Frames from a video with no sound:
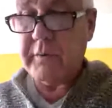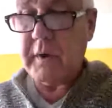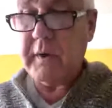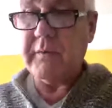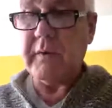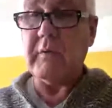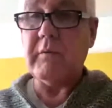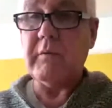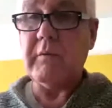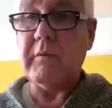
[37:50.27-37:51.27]
See, so
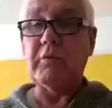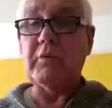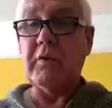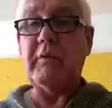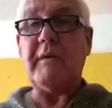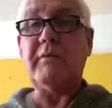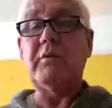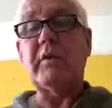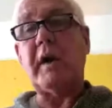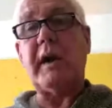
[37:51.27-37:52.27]
support 2
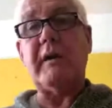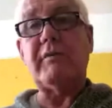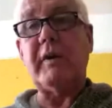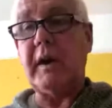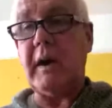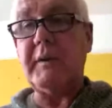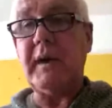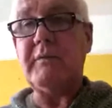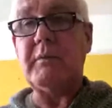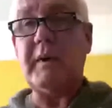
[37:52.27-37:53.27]
raffles and get a free go in
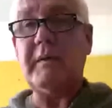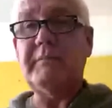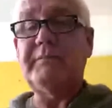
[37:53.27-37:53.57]
the other one,